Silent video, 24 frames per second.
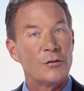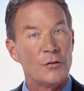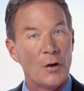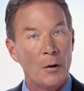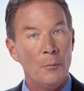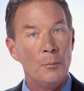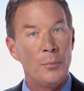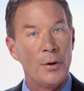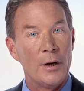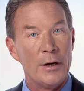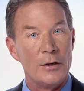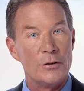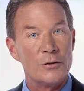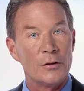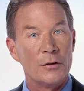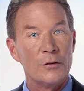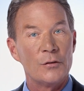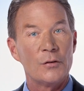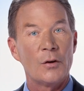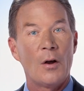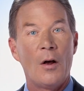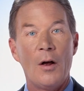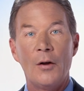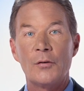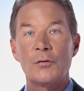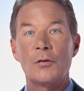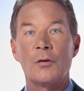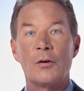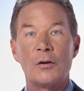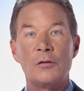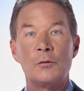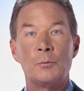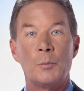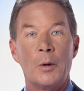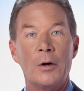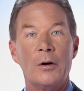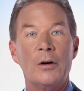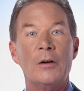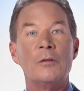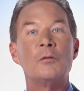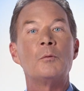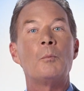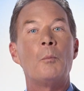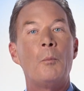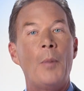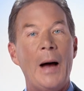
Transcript: some patients also experience